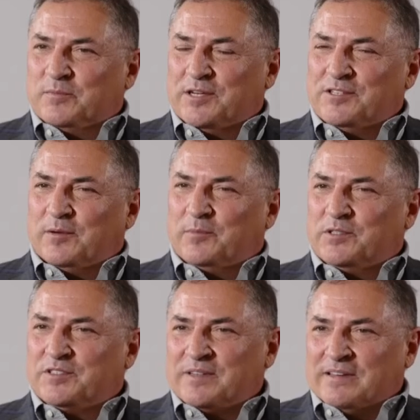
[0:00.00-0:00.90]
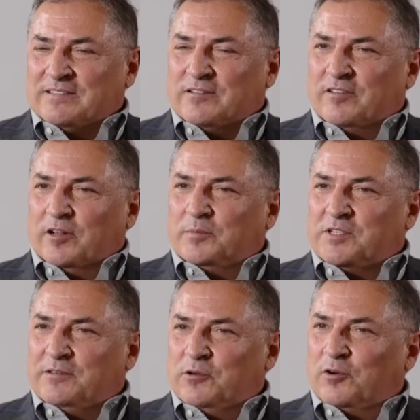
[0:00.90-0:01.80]
BrainChip has
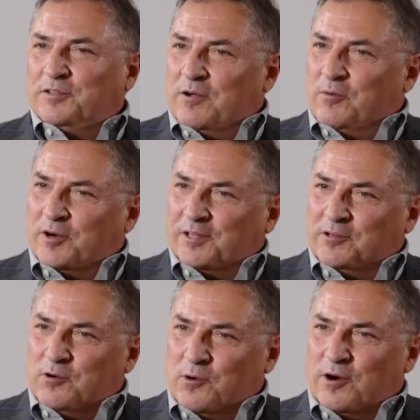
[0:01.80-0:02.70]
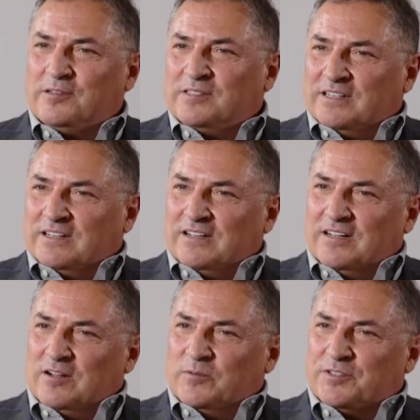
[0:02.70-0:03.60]
developed a neural networking core,
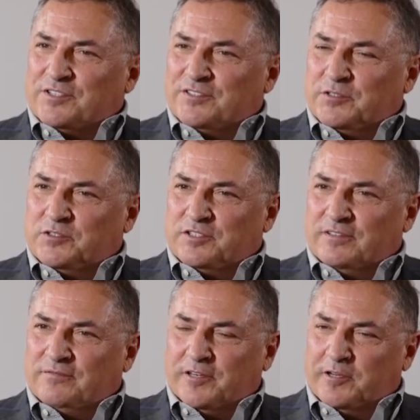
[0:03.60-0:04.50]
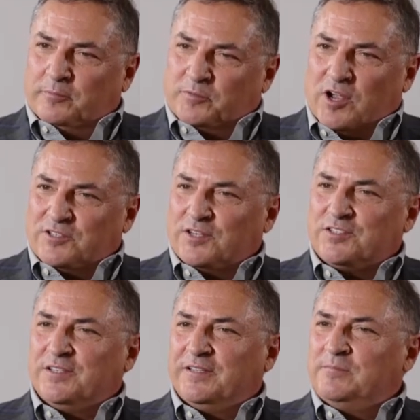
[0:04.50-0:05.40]
which is used in video
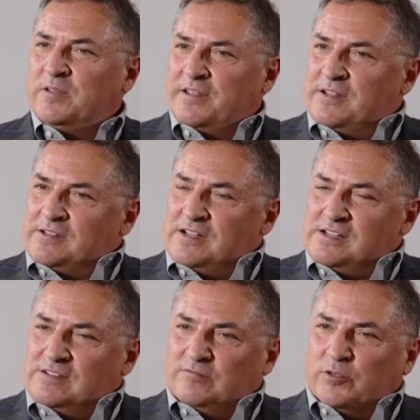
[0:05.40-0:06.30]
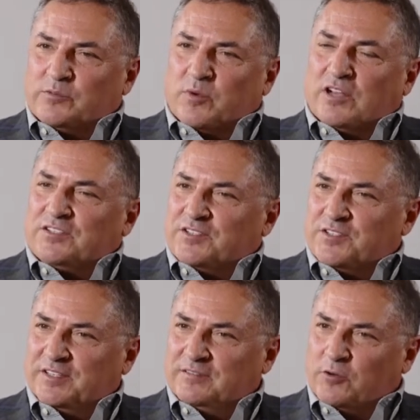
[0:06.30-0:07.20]
processing, voice
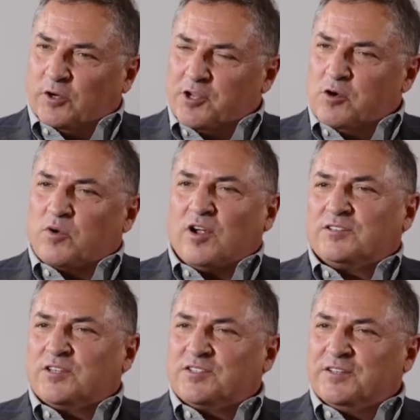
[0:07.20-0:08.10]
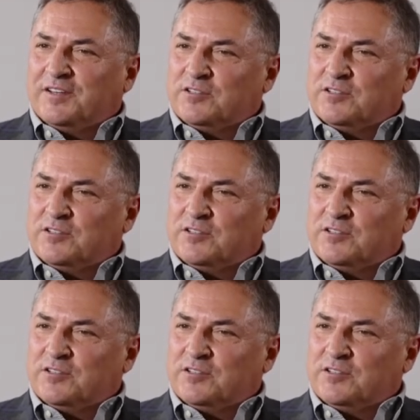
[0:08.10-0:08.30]
processing, audio processing,